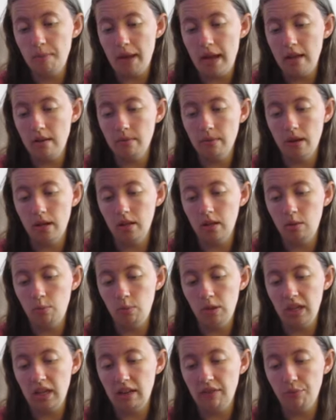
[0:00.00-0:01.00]
buy one,
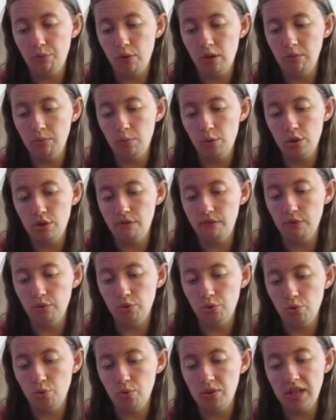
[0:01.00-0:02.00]
we give one. Beautiful
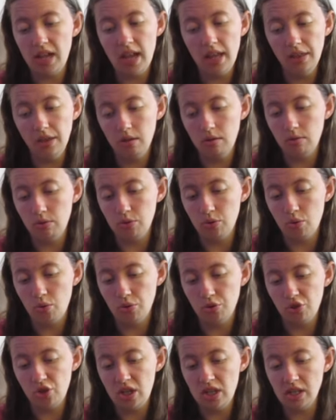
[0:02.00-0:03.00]
Joe's ethical dog
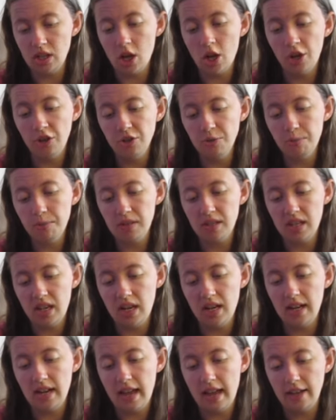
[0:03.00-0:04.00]
treats,
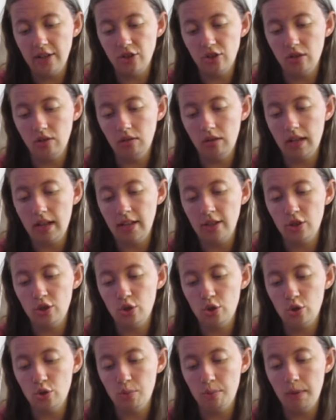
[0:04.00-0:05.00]
100% natural and
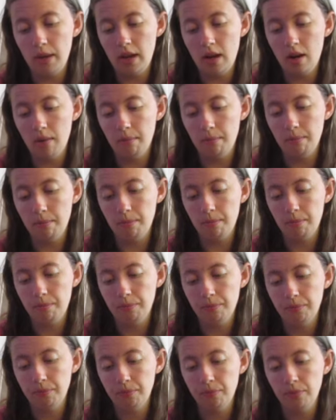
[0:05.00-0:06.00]
super
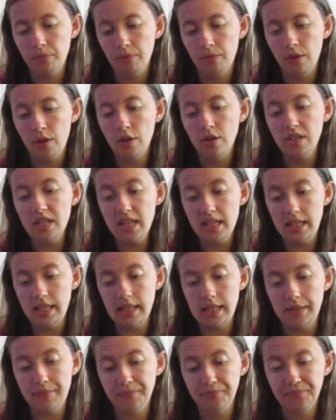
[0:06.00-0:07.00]

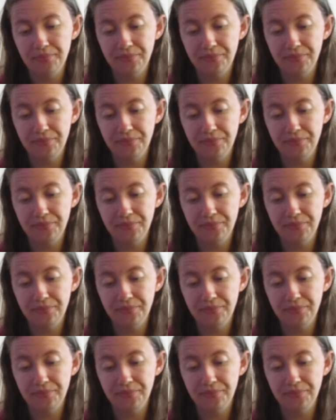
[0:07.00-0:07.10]
tasty.